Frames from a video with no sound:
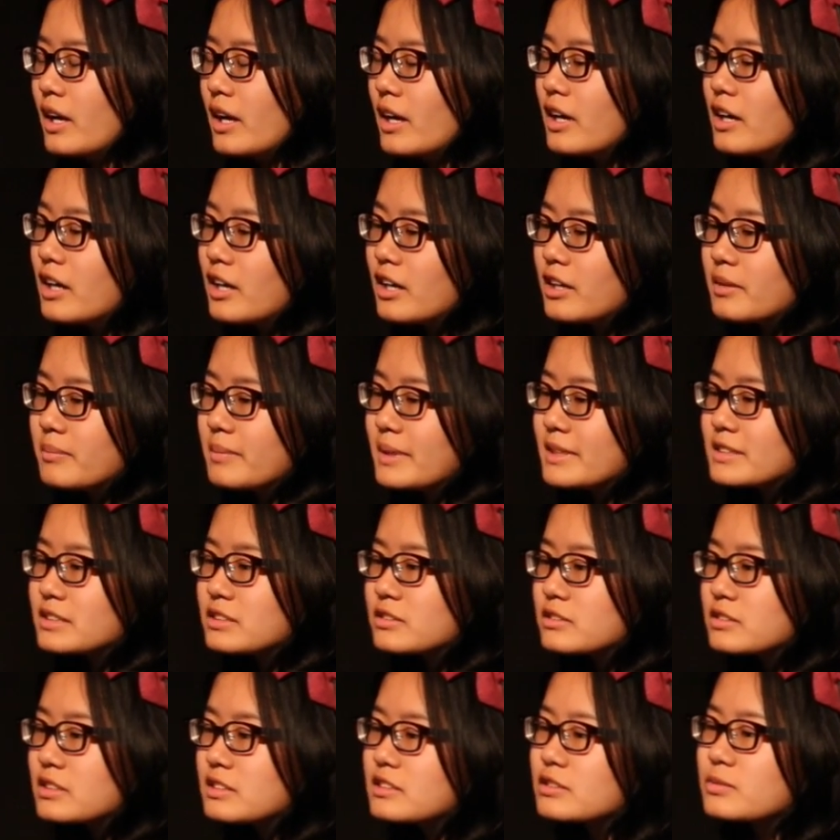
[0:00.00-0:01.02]
And
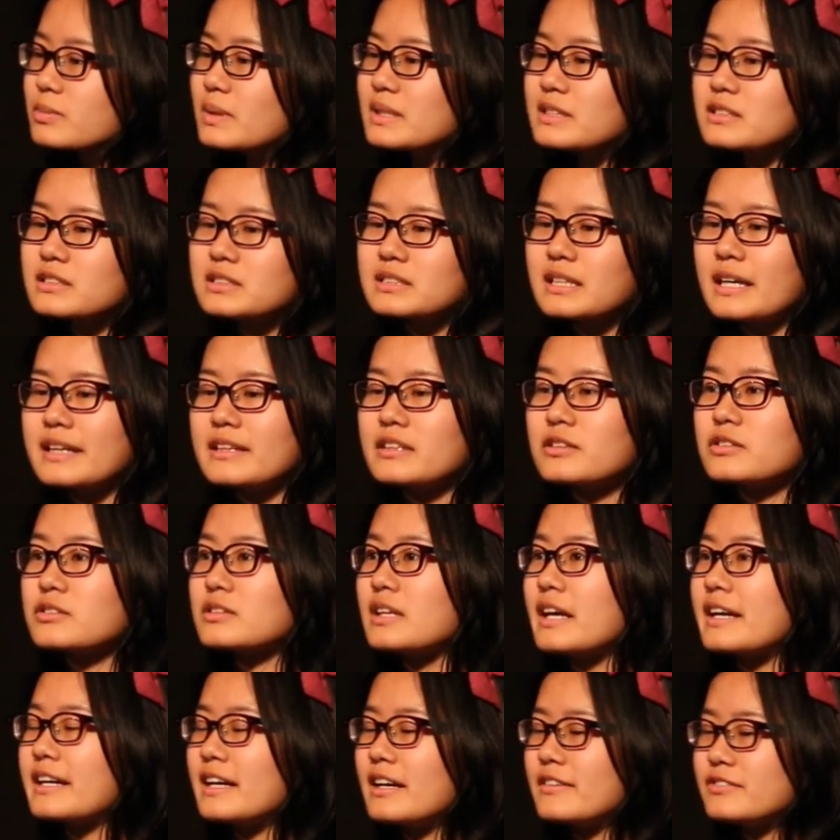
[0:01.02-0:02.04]
so this is what the site
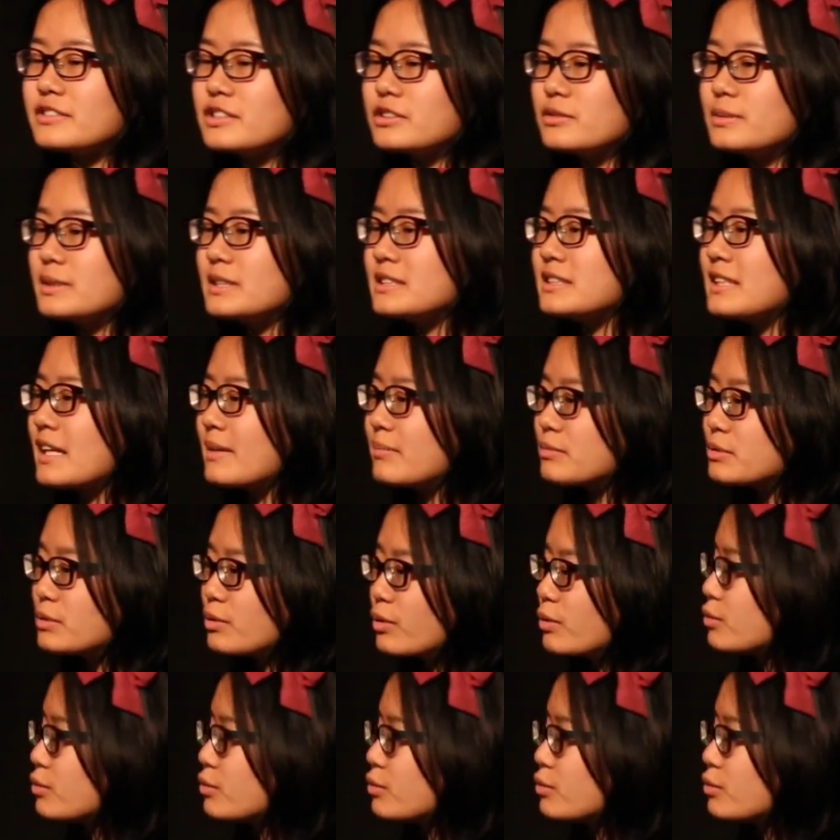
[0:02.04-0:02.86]
looked like after we snapped to